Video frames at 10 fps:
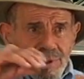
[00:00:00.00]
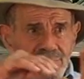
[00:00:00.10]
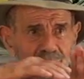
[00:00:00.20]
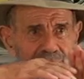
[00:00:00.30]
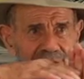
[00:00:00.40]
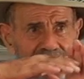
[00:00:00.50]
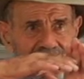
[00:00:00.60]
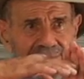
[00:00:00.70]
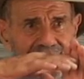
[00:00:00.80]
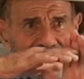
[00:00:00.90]
so that
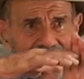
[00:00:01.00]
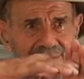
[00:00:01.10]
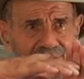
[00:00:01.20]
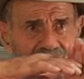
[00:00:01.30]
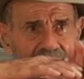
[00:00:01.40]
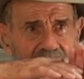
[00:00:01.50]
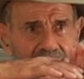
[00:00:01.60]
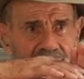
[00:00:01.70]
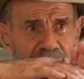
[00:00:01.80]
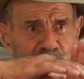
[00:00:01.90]
it had diff
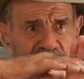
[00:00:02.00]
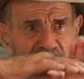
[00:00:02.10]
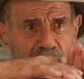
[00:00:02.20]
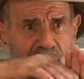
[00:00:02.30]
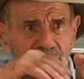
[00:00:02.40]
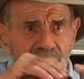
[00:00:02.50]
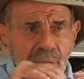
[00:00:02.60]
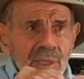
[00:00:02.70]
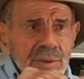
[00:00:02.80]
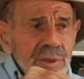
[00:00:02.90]
it could respond
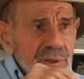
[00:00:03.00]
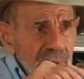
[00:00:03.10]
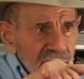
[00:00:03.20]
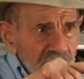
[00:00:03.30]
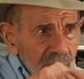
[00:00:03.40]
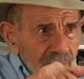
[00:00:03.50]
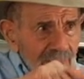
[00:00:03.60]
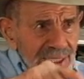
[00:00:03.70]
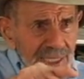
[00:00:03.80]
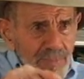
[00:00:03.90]
to
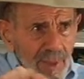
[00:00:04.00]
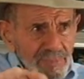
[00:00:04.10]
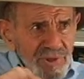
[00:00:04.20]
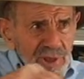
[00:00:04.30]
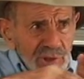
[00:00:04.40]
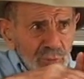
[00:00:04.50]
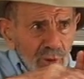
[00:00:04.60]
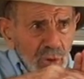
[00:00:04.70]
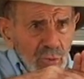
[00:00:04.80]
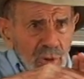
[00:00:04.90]
many bumps in a
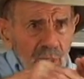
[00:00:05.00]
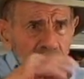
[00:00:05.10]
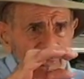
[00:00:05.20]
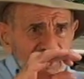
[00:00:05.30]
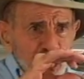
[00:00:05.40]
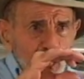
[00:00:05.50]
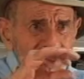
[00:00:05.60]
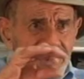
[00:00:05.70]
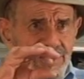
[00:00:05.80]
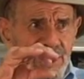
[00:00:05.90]
row. If it's
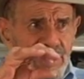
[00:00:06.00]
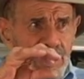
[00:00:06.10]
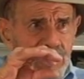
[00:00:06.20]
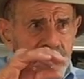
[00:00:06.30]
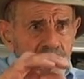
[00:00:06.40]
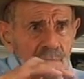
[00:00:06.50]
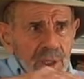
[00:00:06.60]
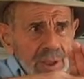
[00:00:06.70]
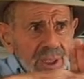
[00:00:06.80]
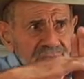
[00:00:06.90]
one thickness,
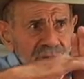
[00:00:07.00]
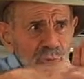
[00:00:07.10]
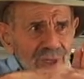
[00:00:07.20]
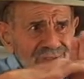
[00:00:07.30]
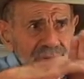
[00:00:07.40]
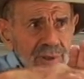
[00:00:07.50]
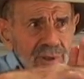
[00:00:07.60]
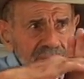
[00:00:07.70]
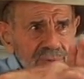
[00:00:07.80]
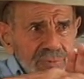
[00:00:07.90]
it has a
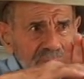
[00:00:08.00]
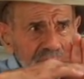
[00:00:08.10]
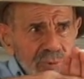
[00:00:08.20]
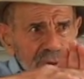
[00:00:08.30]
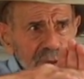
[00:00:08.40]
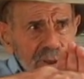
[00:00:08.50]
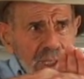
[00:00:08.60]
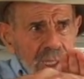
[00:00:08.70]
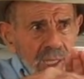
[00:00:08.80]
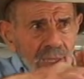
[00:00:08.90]
resonant frequency.
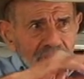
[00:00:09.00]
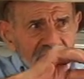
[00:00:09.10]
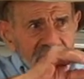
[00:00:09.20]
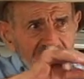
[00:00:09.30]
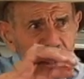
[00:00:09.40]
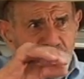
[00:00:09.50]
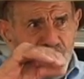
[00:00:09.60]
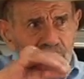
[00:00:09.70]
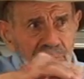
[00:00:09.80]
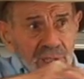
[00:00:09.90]
If it's
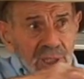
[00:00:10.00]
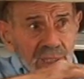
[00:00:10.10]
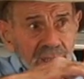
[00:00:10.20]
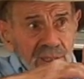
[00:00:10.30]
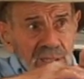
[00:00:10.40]
tapered, it can